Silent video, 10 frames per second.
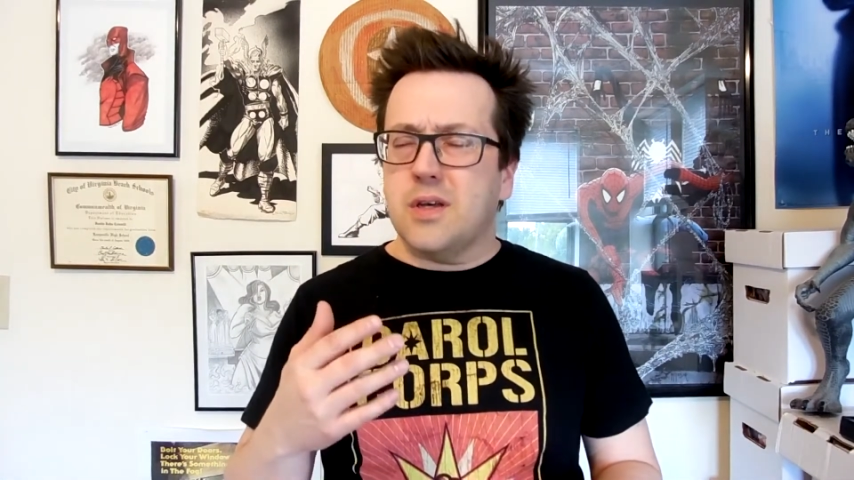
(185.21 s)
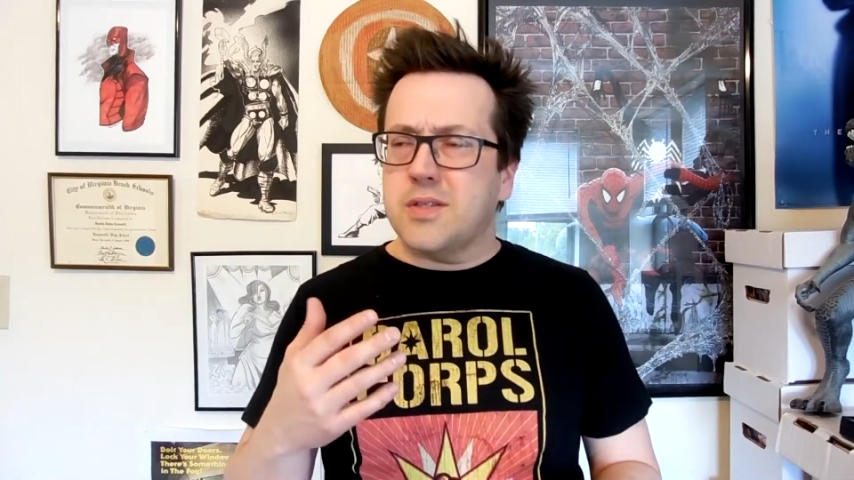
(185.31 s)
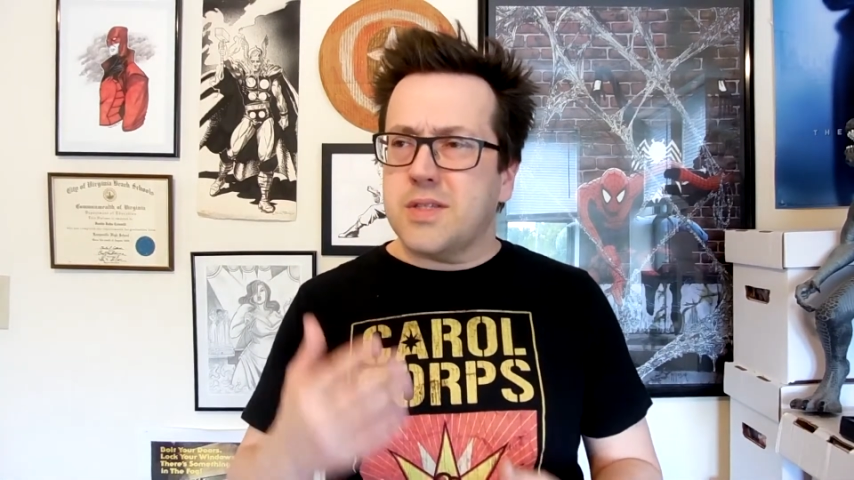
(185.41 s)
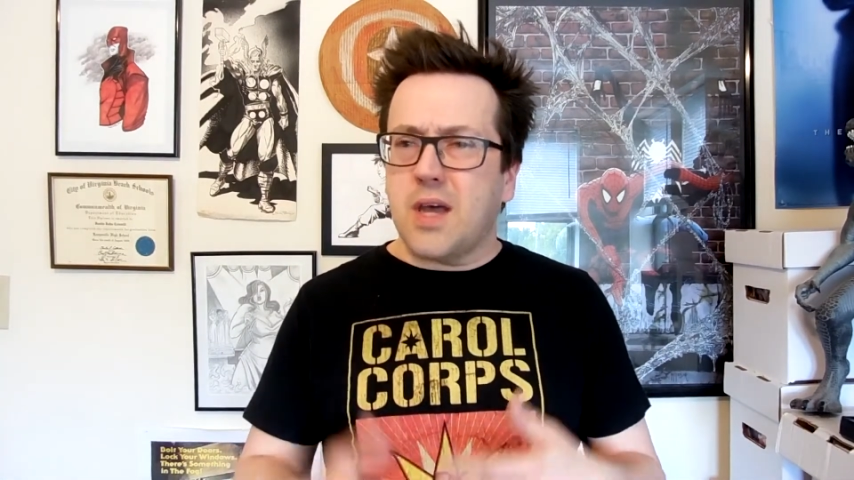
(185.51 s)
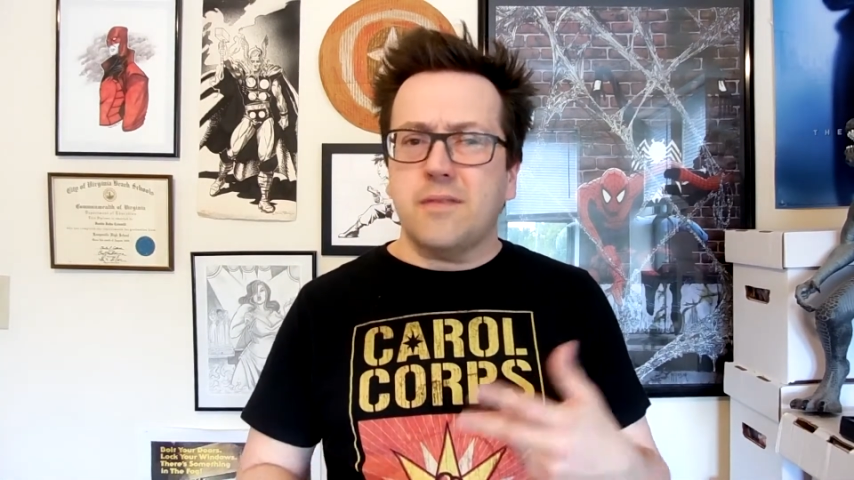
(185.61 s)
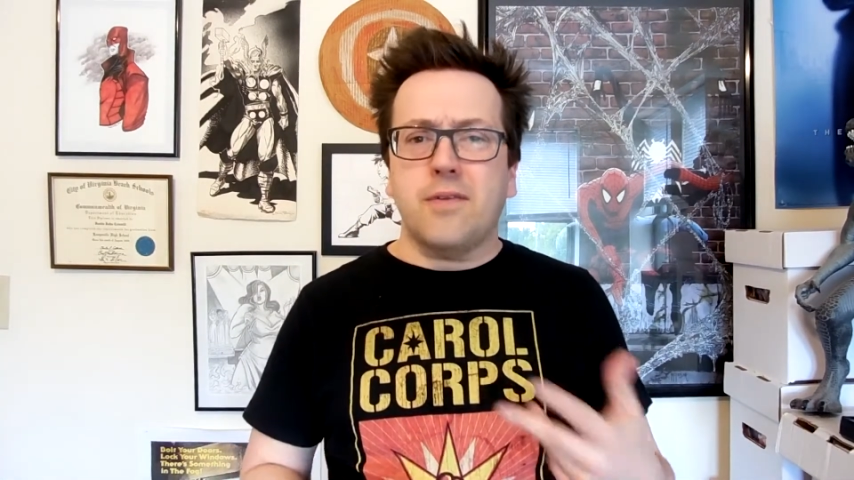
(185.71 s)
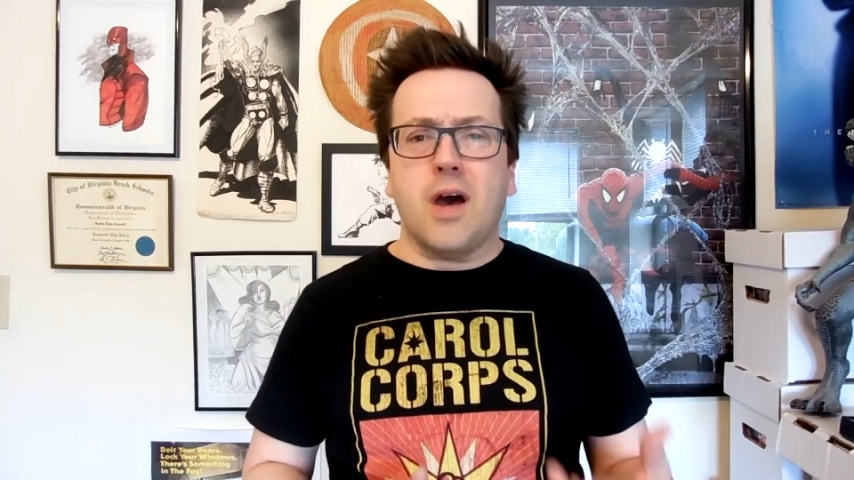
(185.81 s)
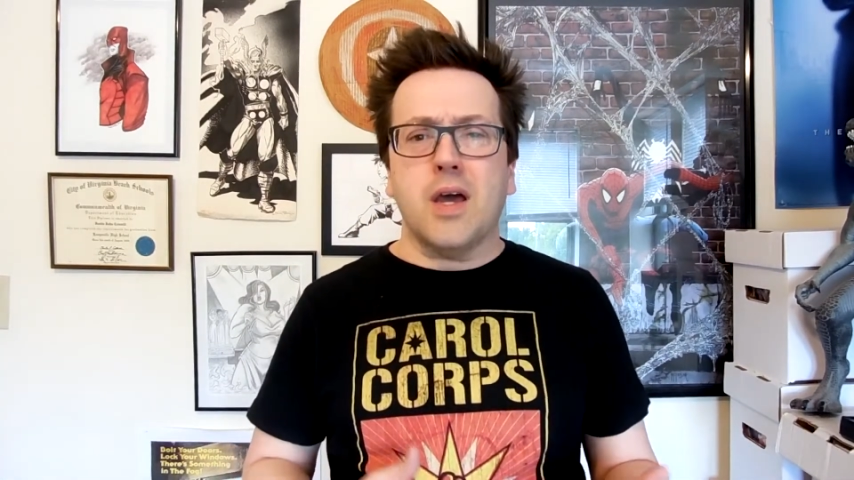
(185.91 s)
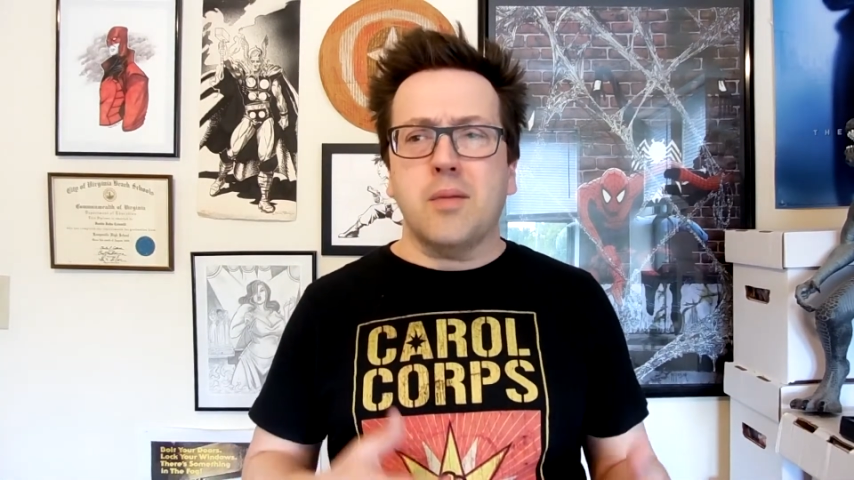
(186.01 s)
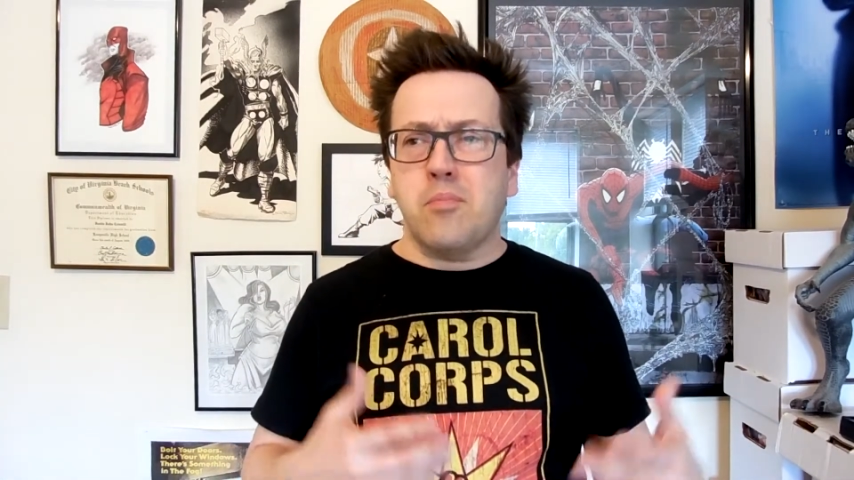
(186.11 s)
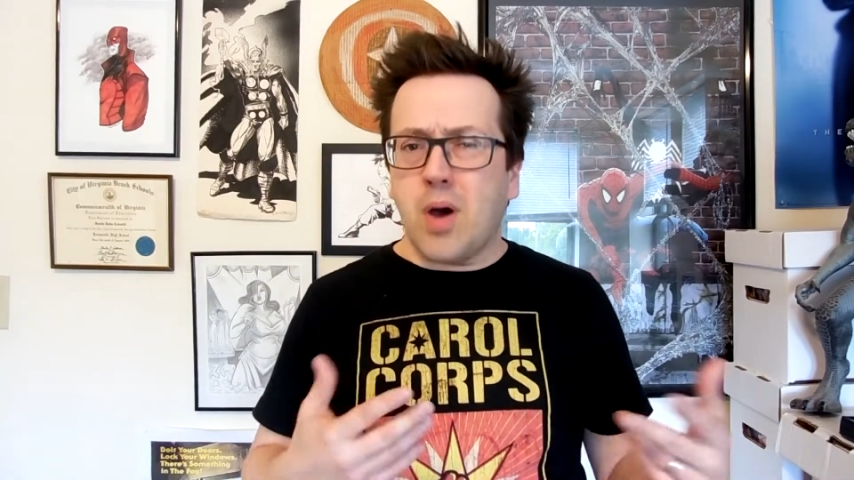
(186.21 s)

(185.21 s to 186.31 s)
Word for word: sci-fi,